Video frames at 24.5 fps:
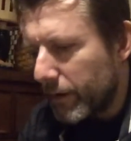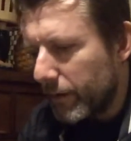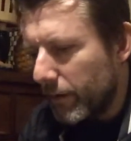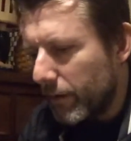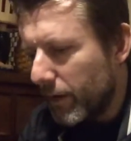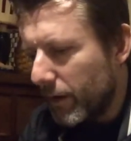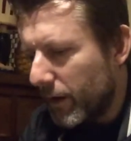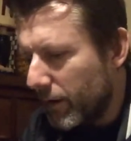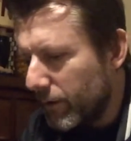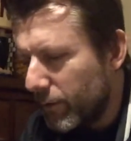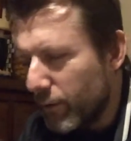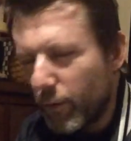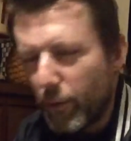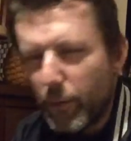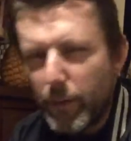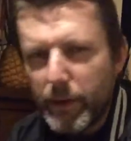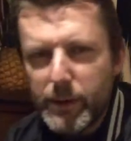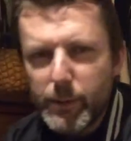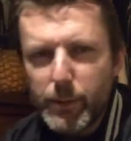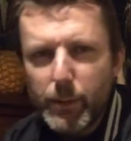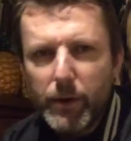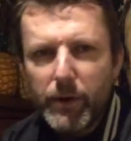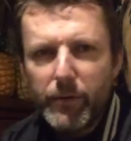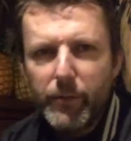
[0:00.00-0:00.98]
They're
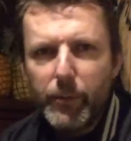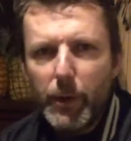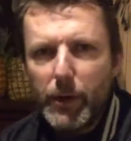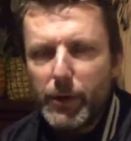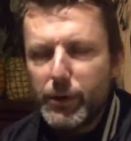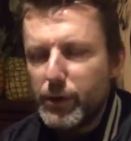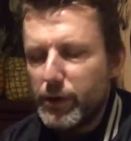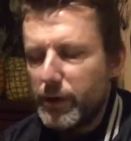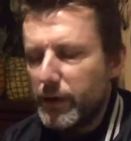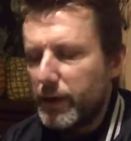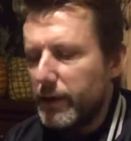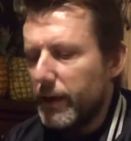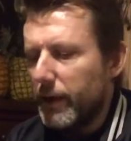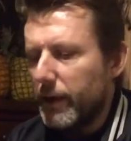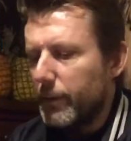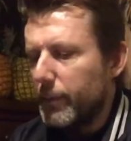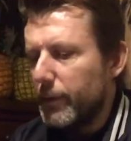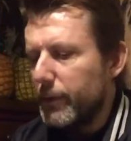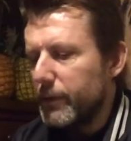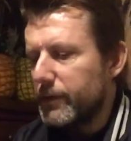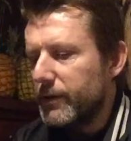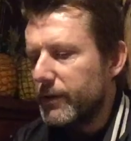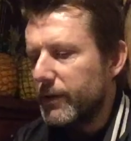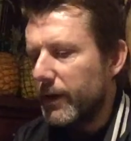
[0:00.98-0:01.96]
always worth watching, aren't they?
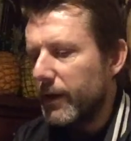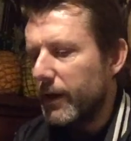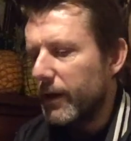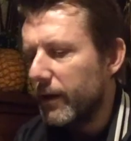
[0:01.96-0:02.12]
But